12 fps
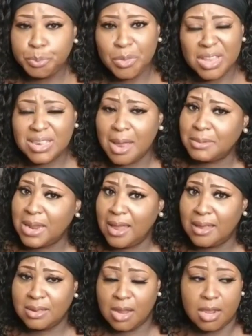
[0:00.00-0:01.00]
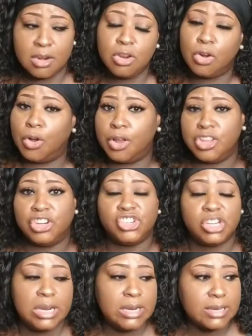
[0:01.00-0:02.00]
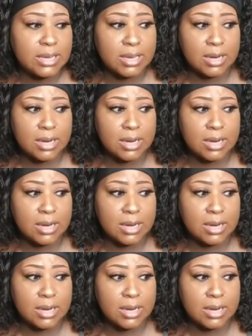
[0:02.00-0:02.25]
sometimes, and in your cheeses